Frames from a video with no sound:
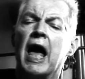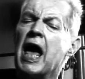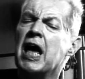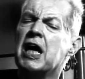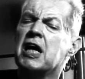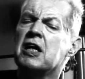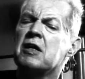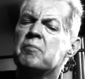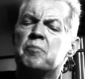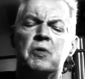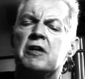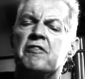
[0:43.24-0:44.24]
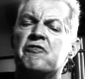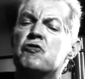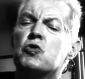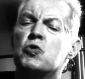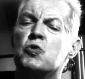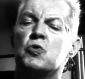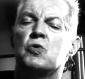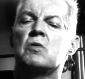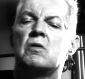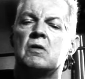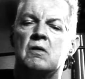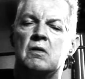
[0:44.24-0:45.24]
ain't but a
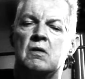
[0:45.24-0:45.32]
fool